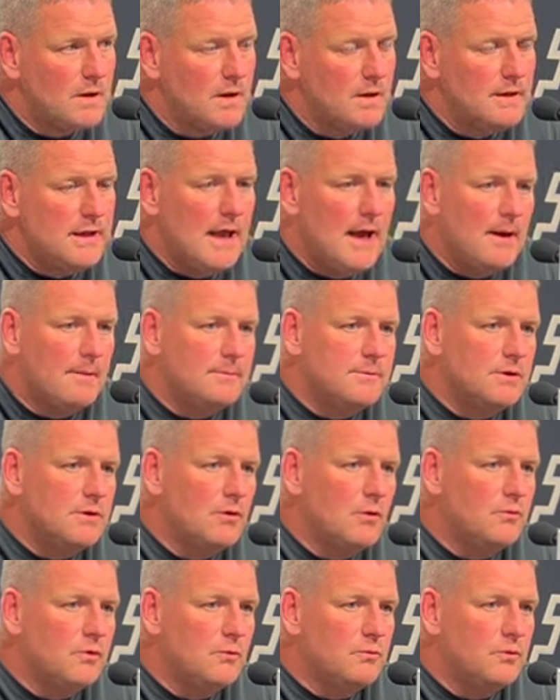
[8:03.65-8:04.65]
Yeah, you
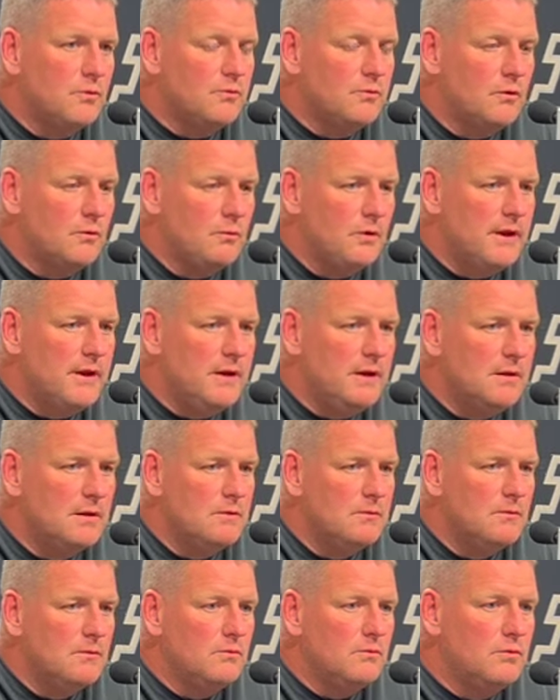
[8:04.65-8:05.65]
know, when, when, we,
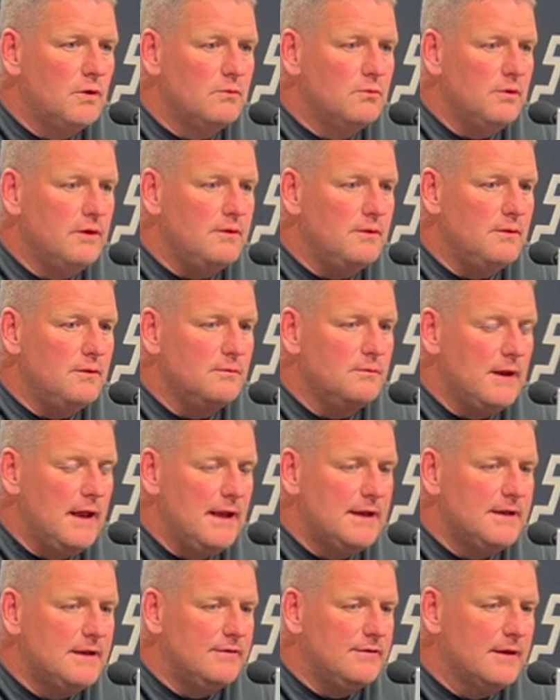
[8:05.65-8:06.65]
when we
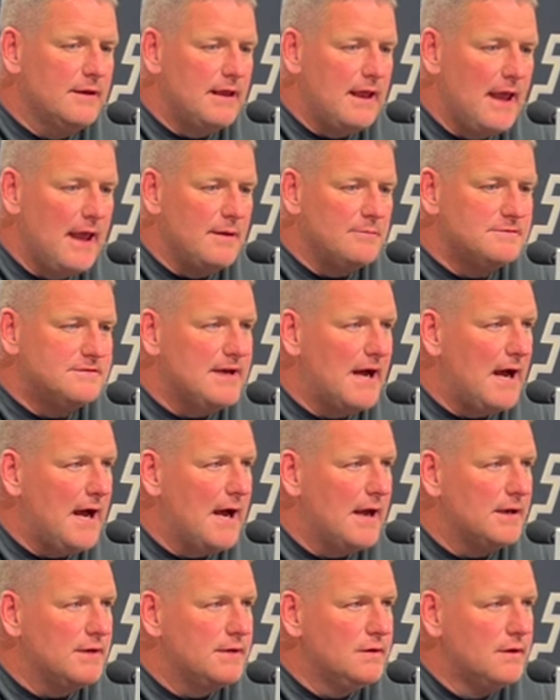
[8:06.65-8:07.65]
ended the game
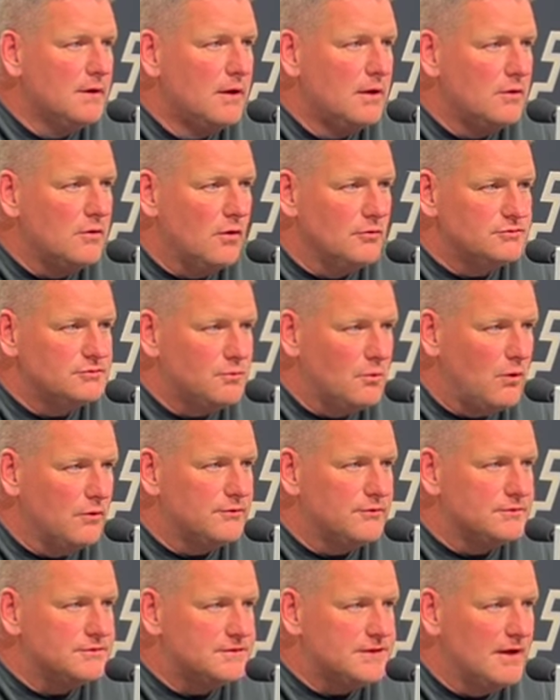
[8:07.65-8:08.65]
tied, Coach
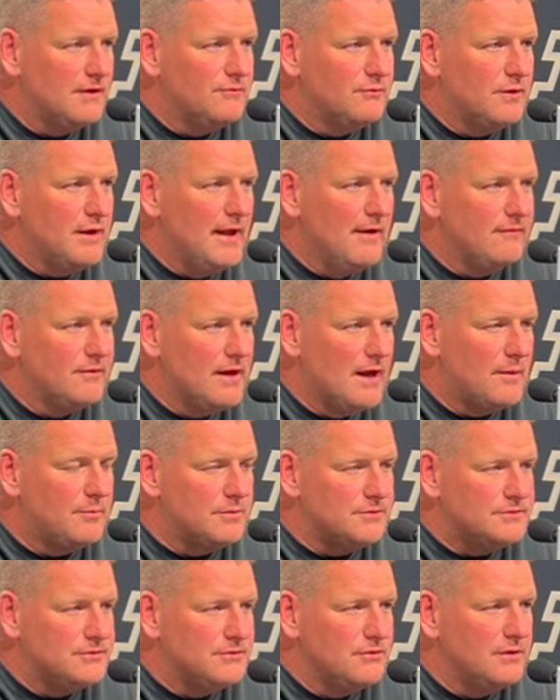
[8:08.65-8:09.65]
Walters said if we have an
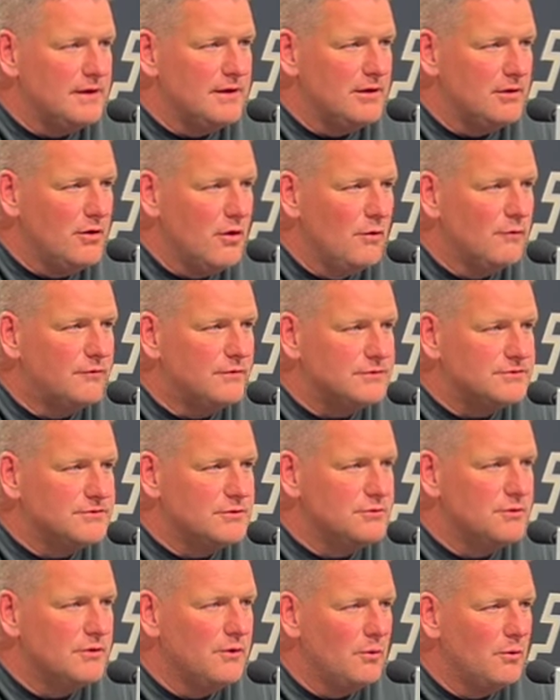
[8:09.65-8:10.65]
opportunity to go for
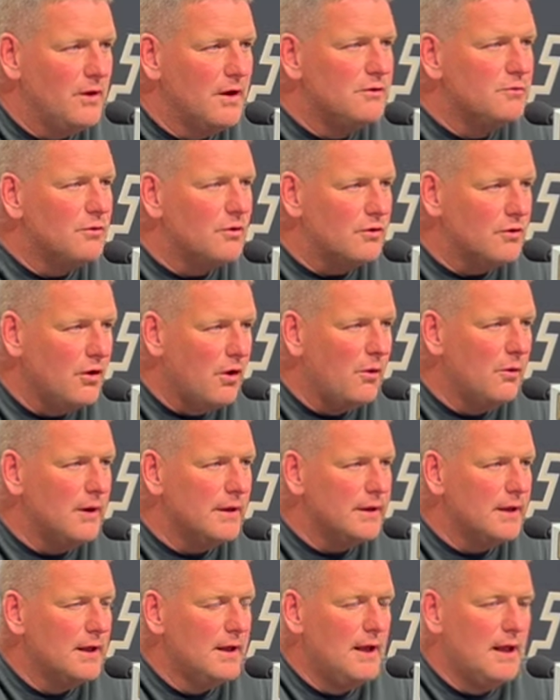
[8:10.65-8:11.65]
two in the win, we're
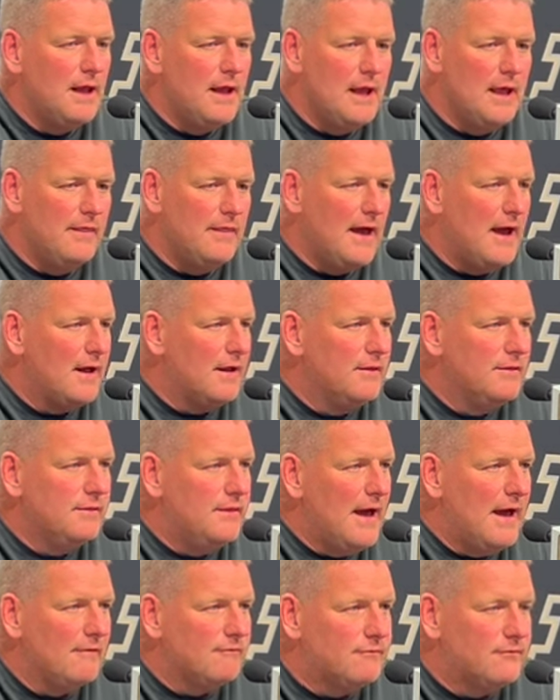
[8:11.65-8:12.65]
going. And that,
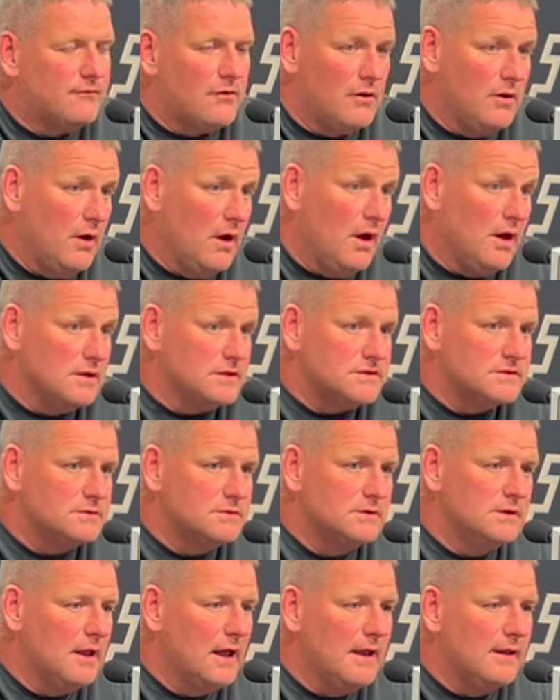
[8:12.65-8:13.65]
that for
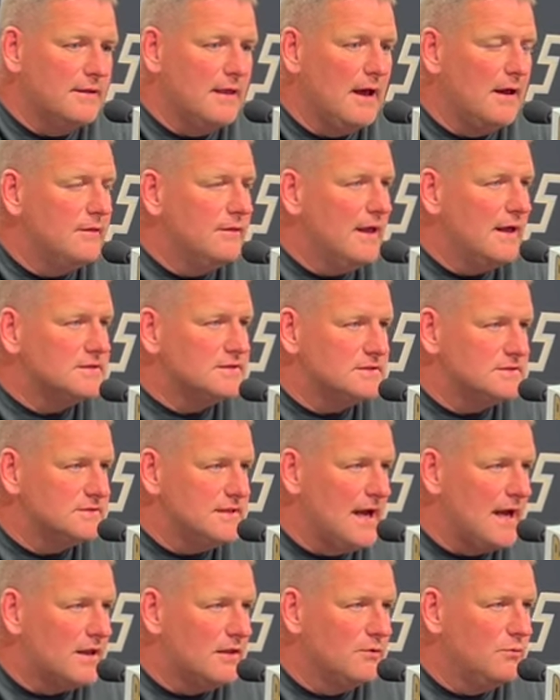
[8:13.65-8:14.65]
us, like that, that's
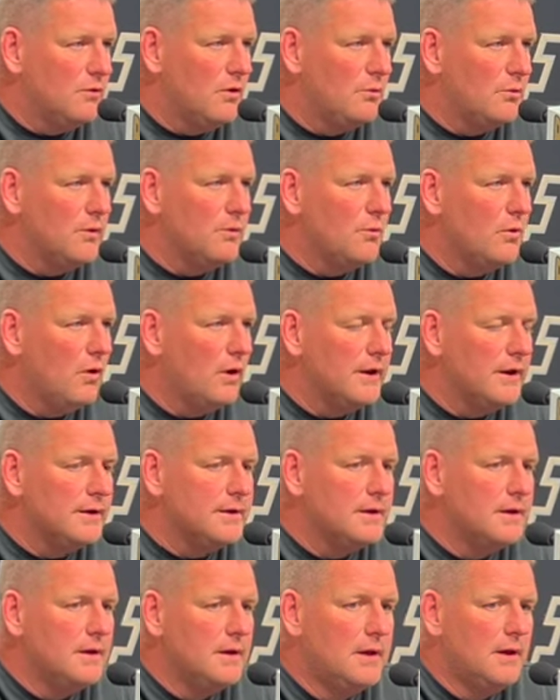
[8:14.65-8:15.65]
exactly what we
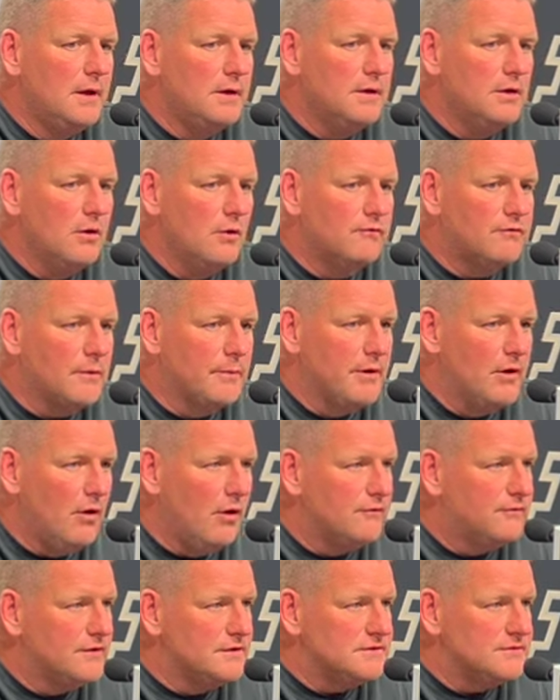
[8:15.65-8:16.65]
wanted. You know, from an
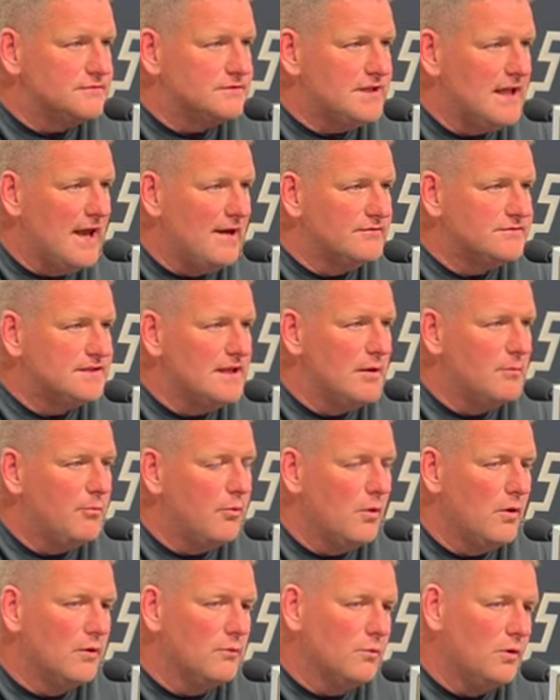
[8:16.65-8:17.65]
offensive staff
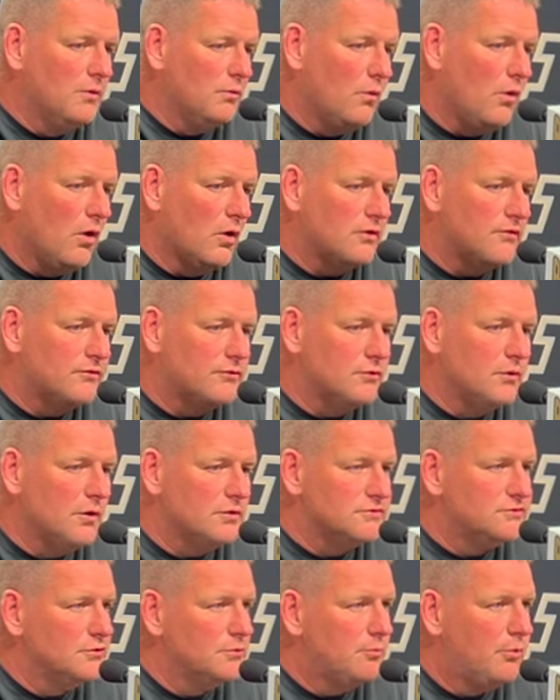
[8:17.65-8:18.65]
standpoint, we walked through
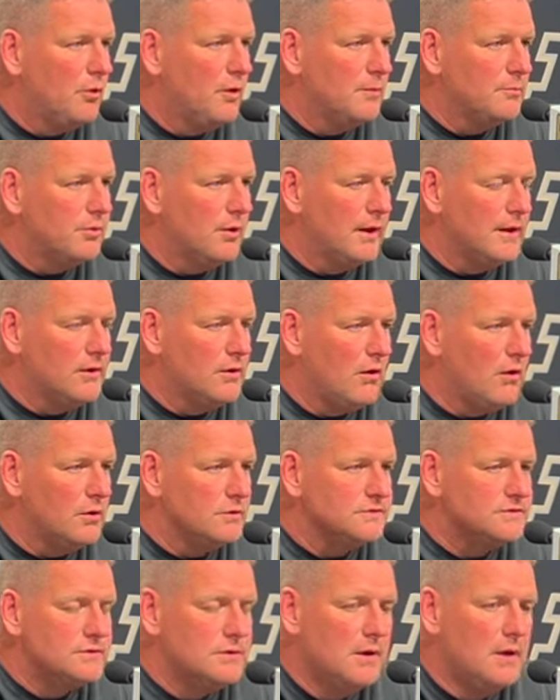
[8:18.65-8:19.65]
our two-point play
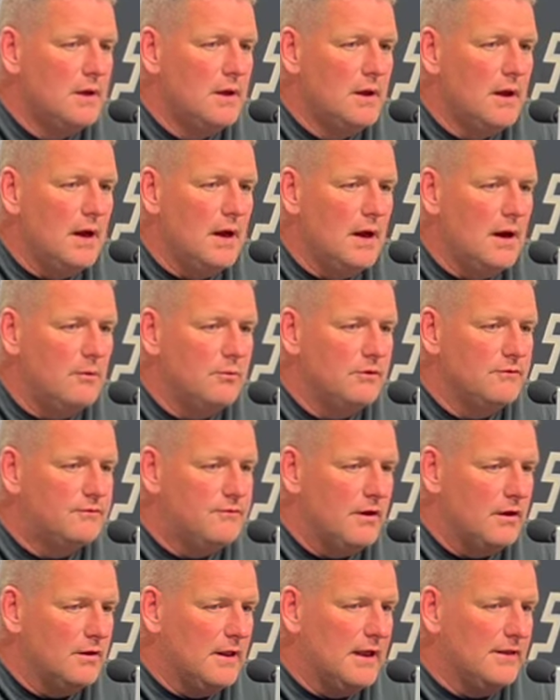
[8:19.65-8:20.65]
calls. Uh, we
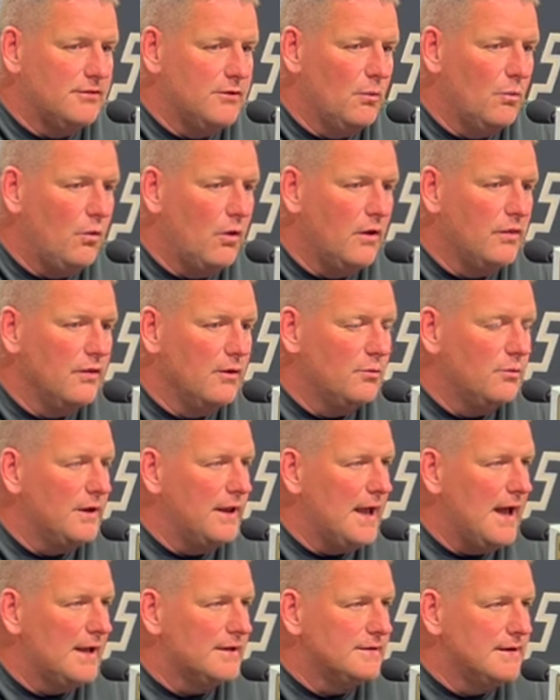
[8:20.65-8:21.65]
felt like the one that we
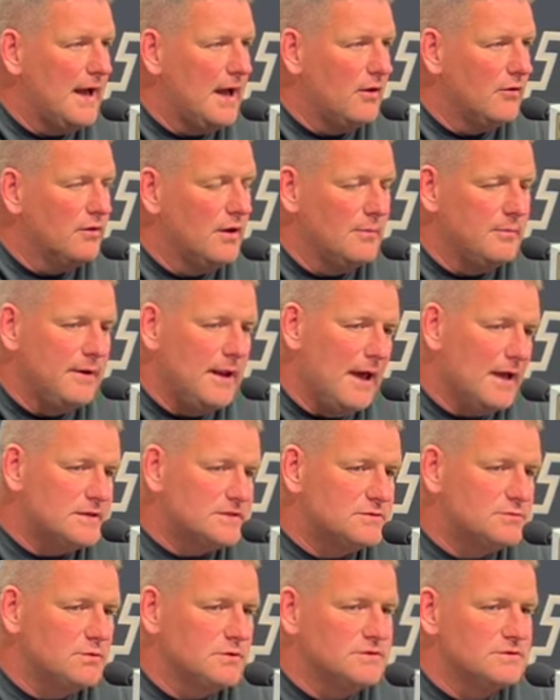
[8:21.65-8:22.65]
had dialed up
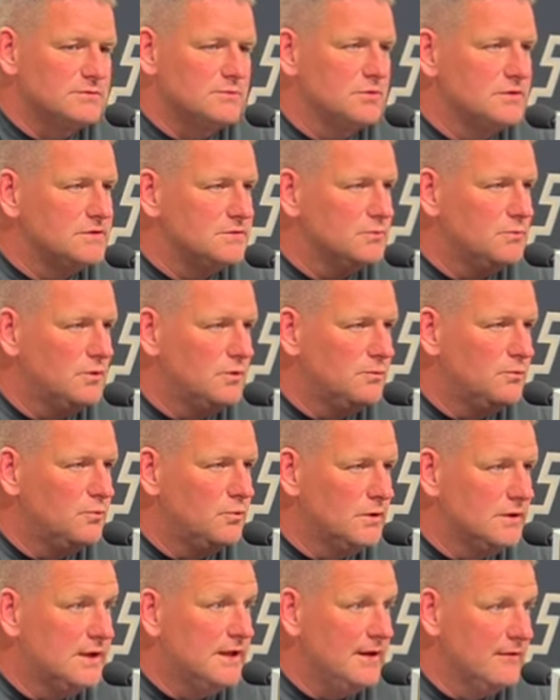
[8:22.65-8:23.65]
next was, was would,
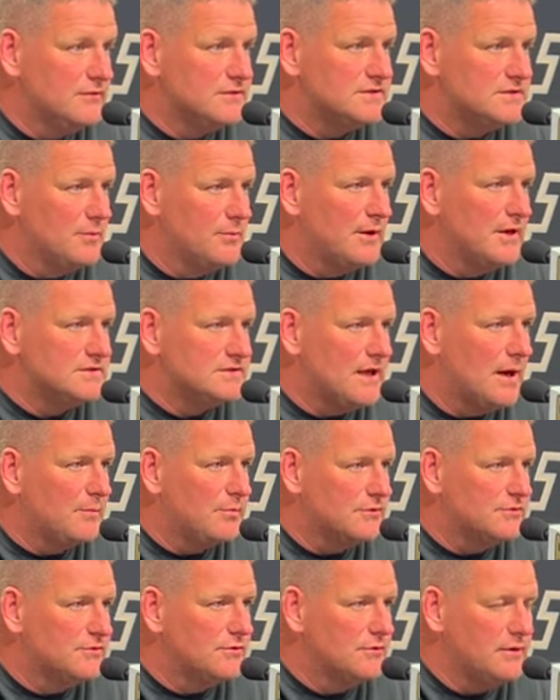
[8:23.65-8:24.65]
would give us the best
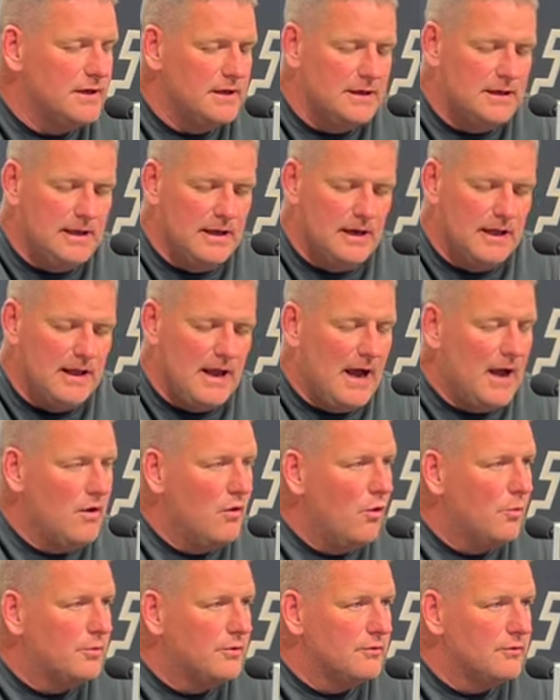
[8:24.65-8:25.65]
opportunity to get a guy
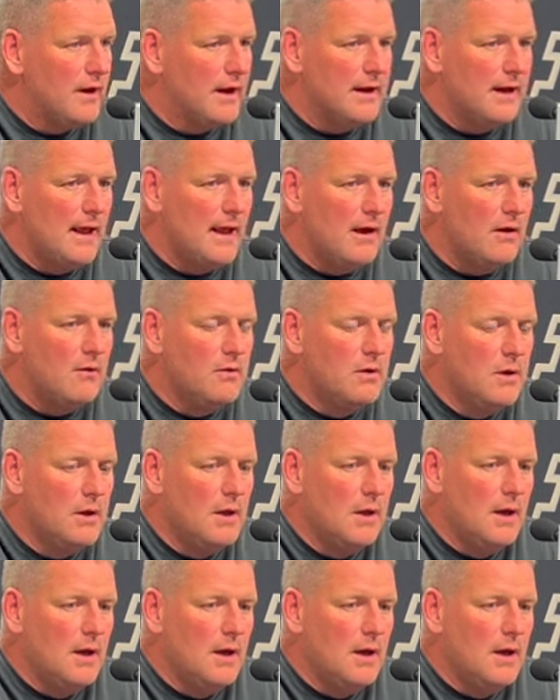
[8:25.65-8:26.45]
open right now.